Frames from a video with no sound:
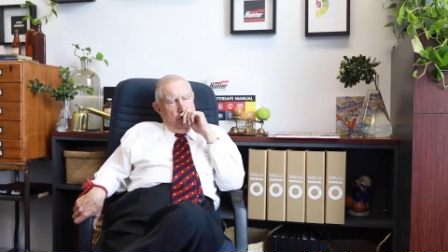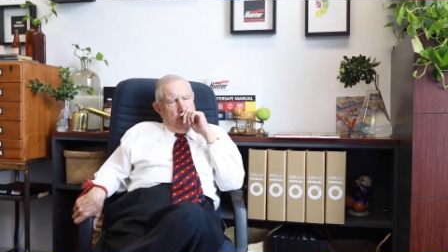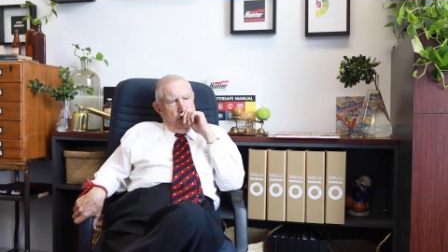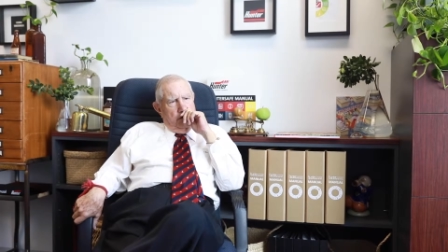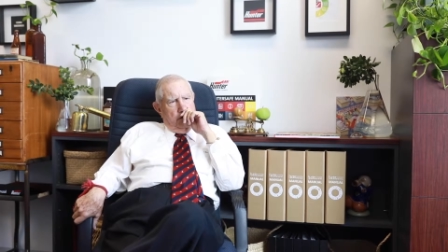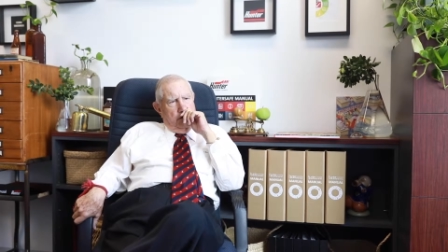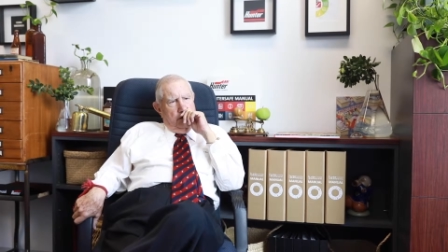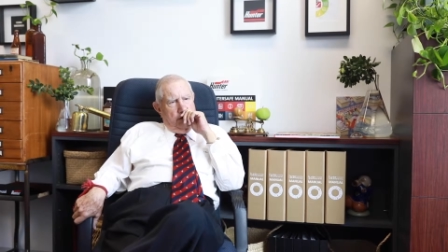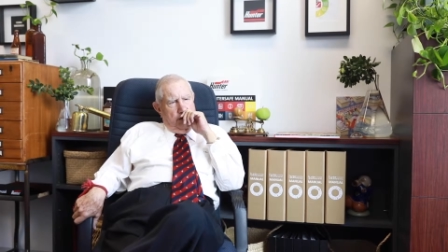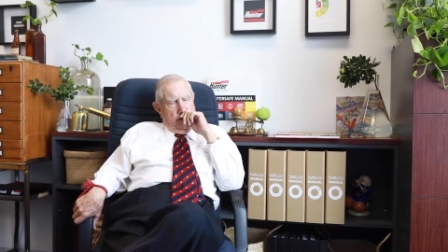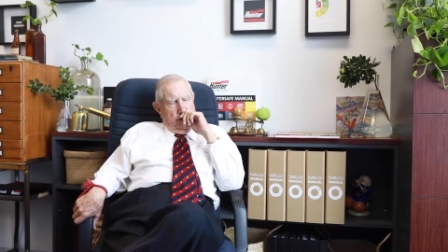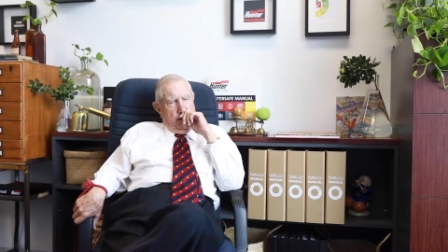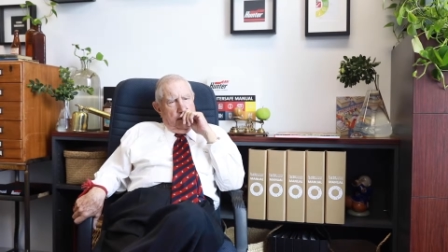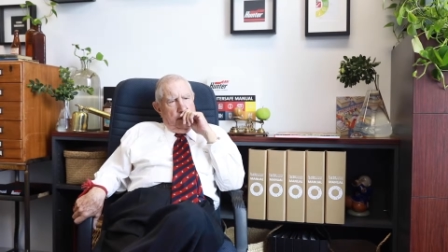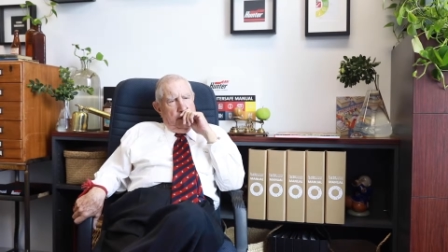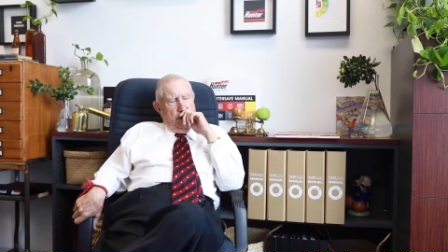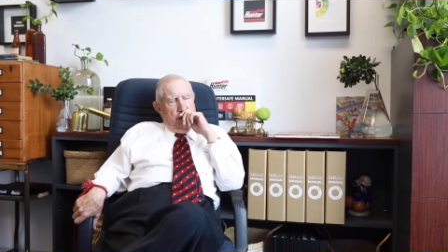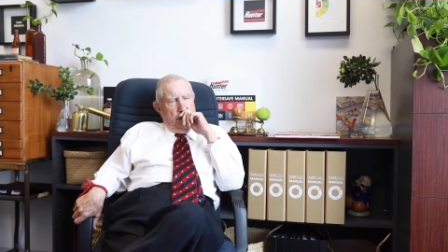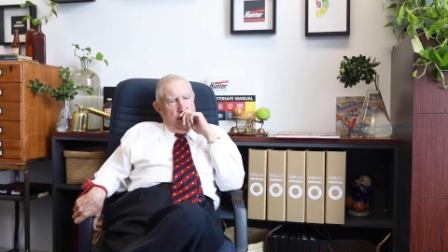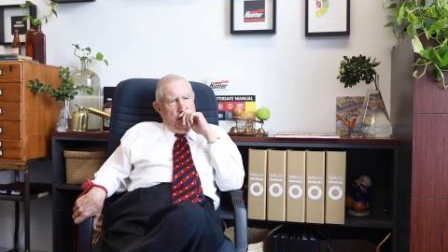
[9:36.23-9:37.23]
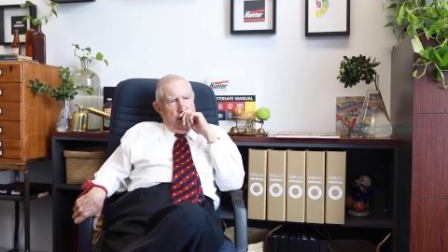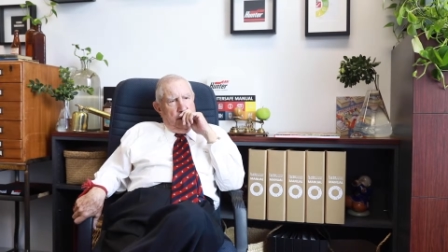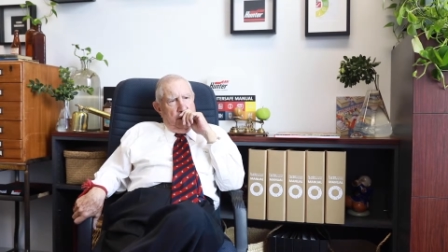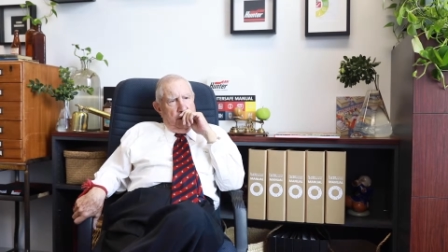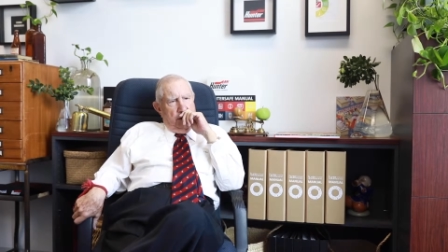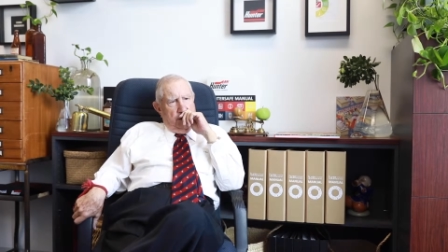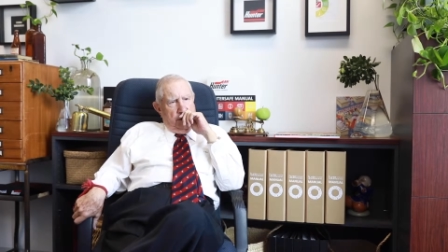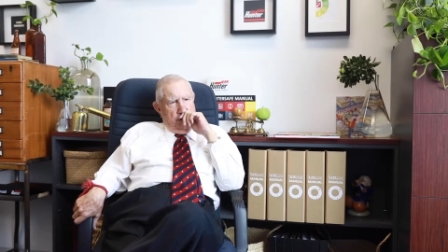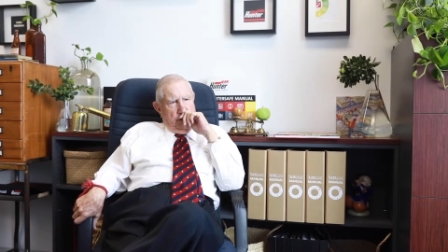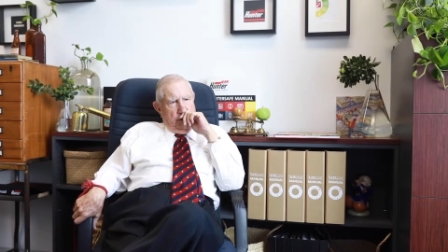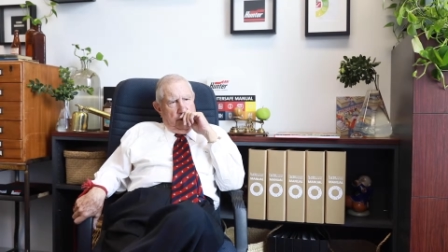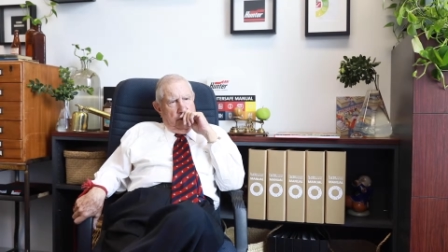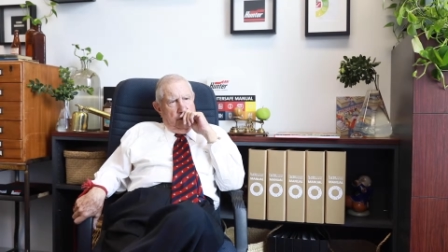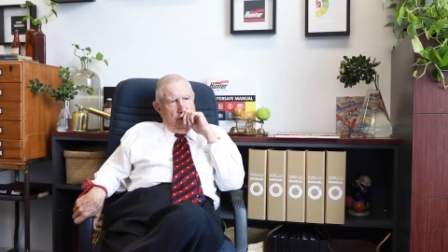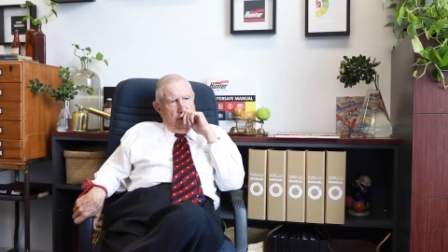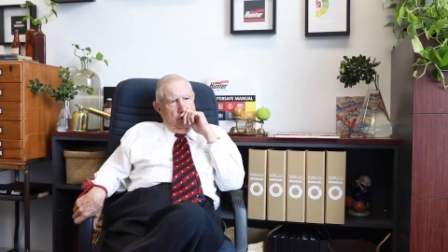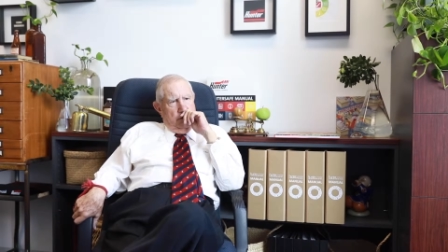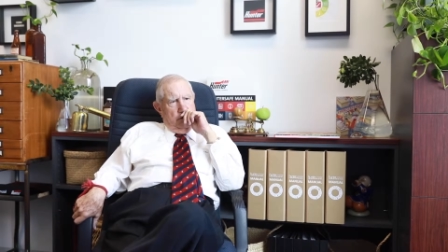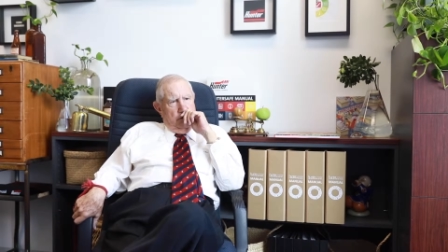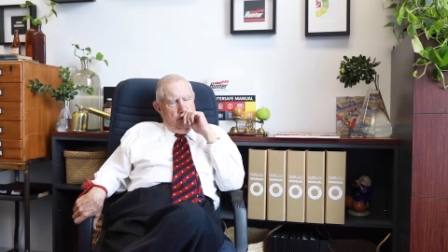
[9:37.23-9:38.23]
that are involved with the chemical
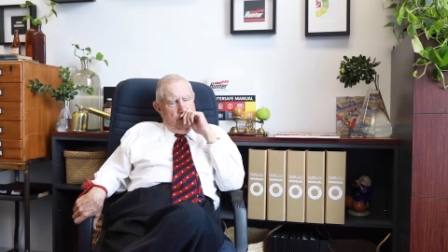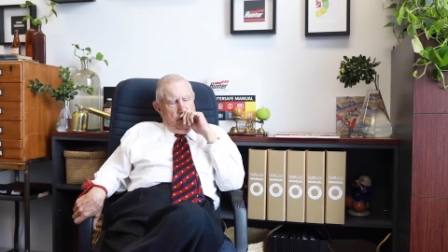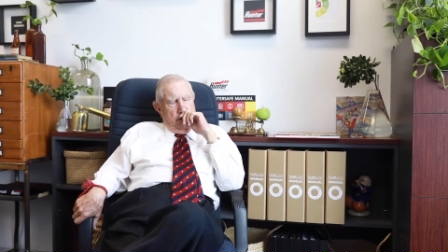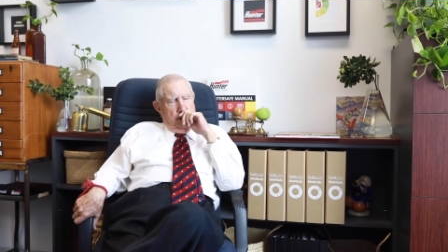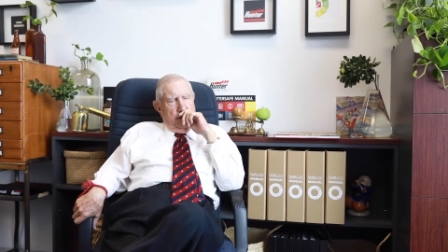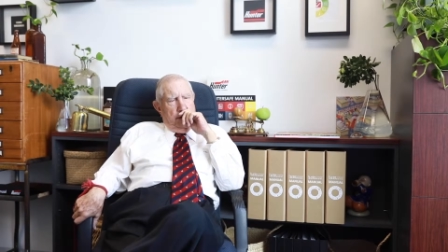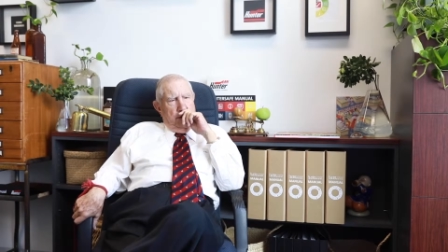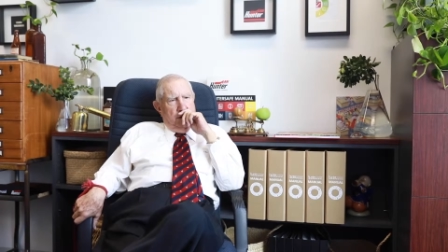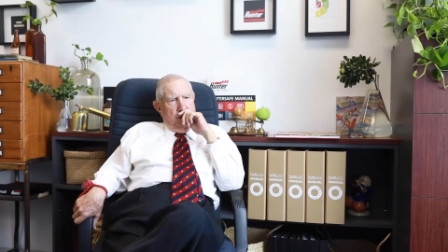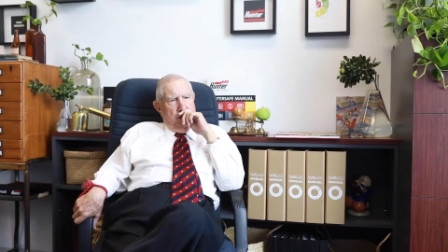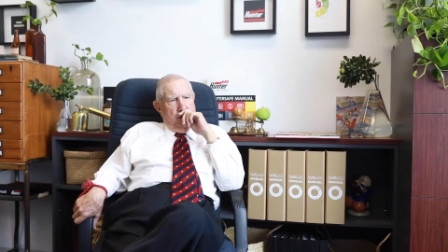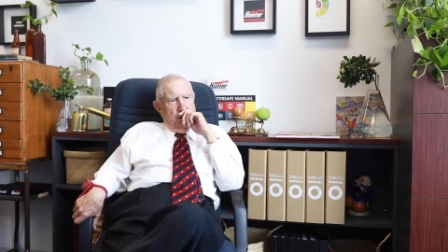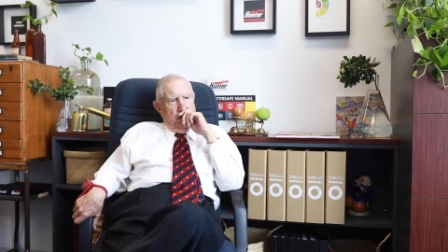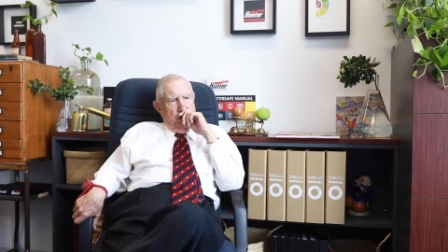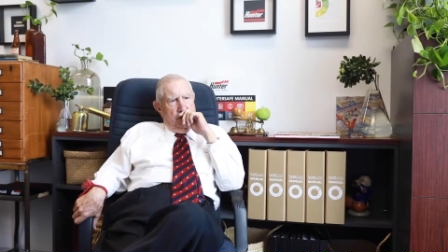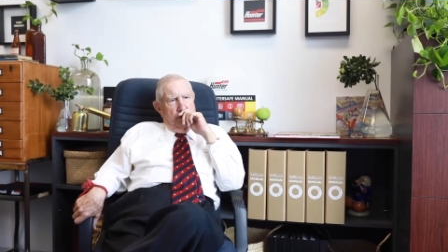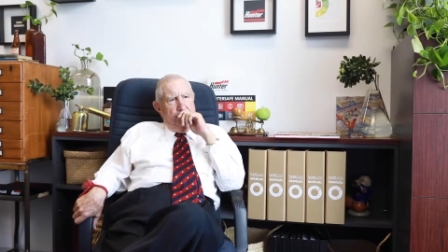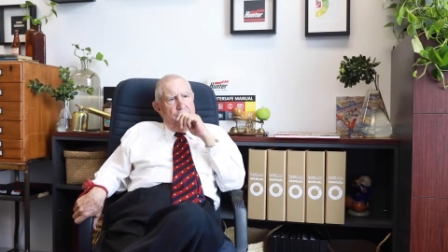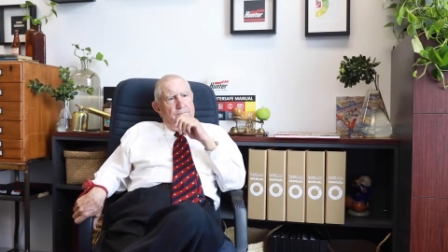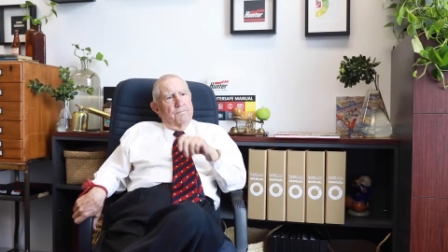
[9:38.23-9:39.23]
industry yes. and more